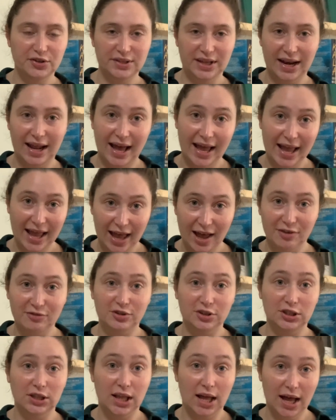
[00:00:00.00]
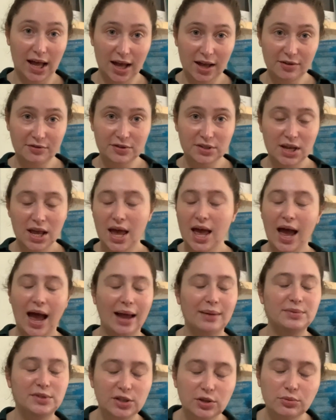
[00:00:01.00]
that I have loved.
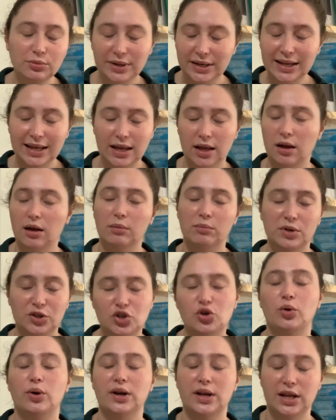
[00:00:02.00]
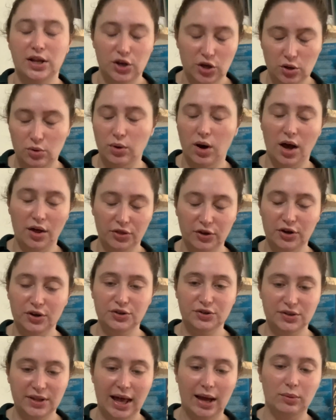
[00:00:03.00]
I'm still reading majority new
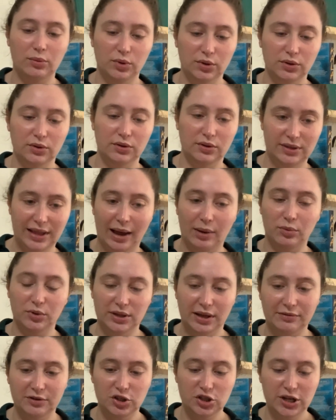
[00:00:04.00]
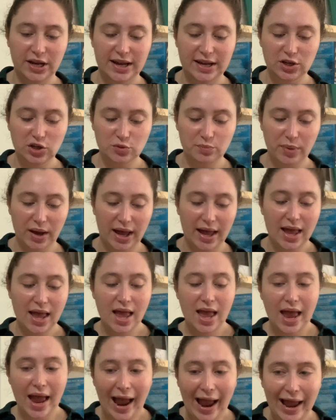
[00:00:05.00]
authors. That will never change, but
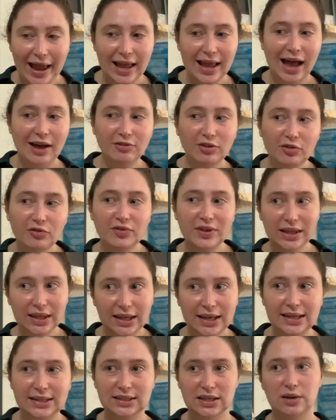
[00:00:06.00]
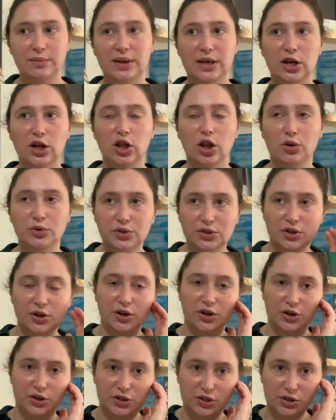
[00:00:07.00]
I have a feeling it's going to be
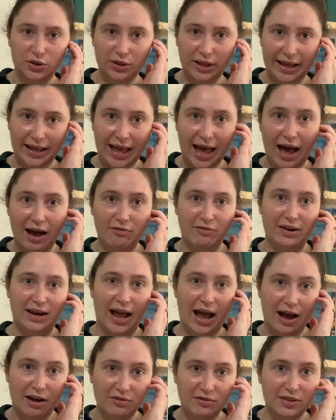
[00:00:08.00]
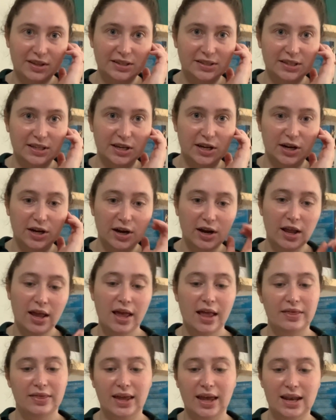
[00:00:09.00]
closer to like half and half this year
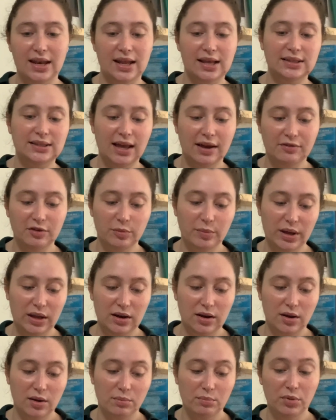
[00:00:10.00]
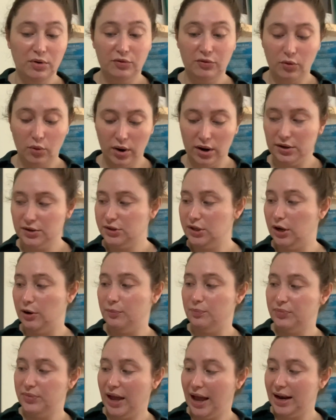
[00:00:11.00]
than it's ever been before. So
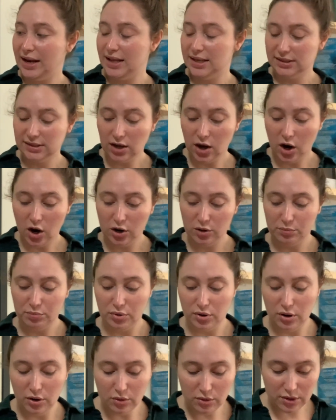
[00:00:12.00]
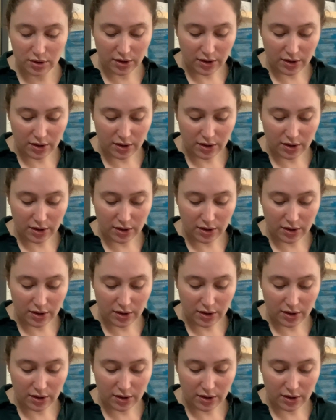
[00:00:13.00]
that is Heartbroke.